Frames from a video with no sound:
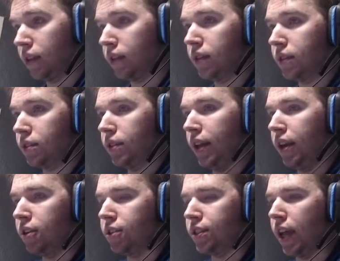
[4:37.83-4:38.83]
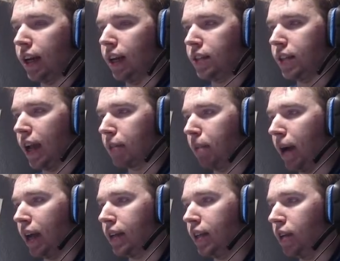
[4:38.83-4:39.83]
So then here's the second attack
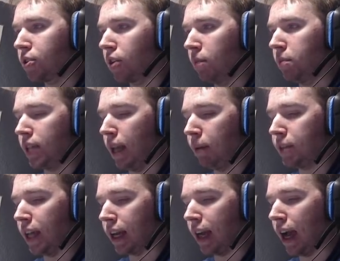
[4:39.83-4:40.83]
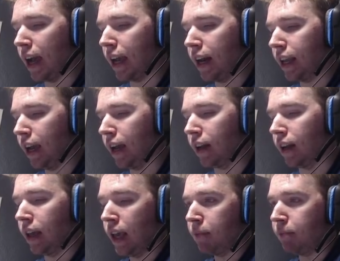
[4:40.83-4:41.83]
by D. Trump. The same exact guy yet again.
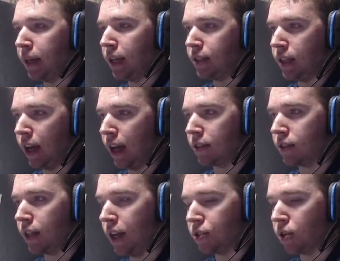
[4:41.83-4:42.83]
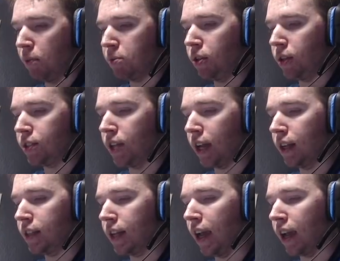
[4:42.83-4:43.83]
BTS. D. Trump is doing the second
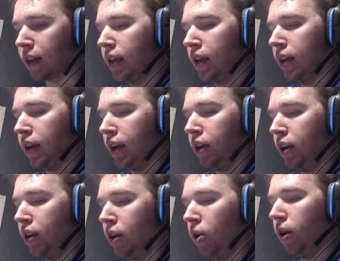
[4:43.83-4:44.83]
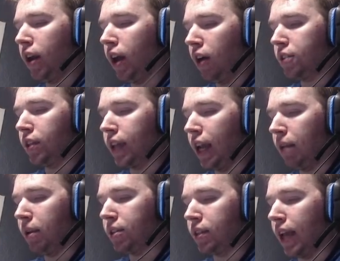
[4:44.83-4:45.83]
attack. No one else in the kingdom
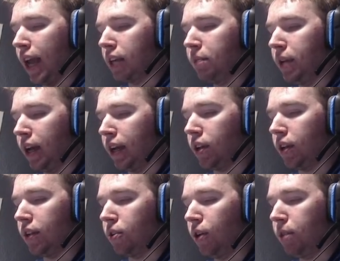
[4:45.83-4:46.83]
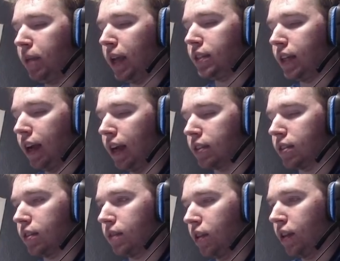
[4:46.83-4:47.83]
has attacked me yet. It's only
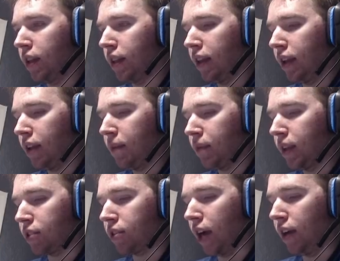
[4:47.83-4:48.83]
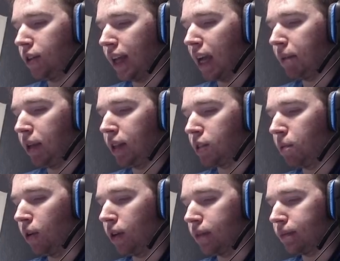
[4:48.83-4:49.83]
BTS that's trying to attack me at this point.